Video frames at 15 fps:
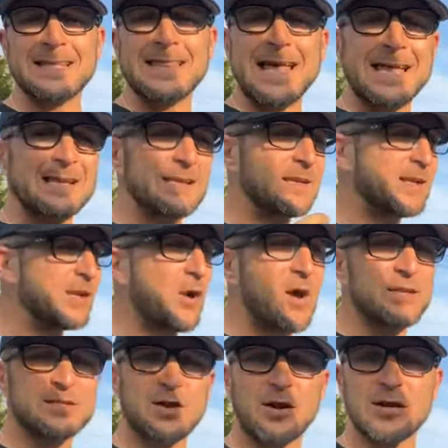And then, you know,
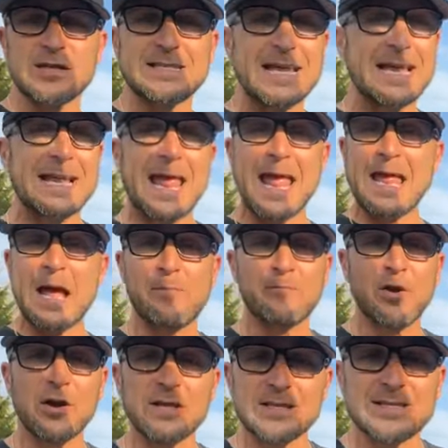I started saying, hey,
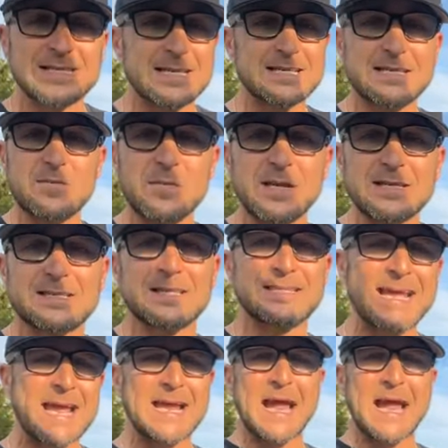I'm running 60 minutes a day.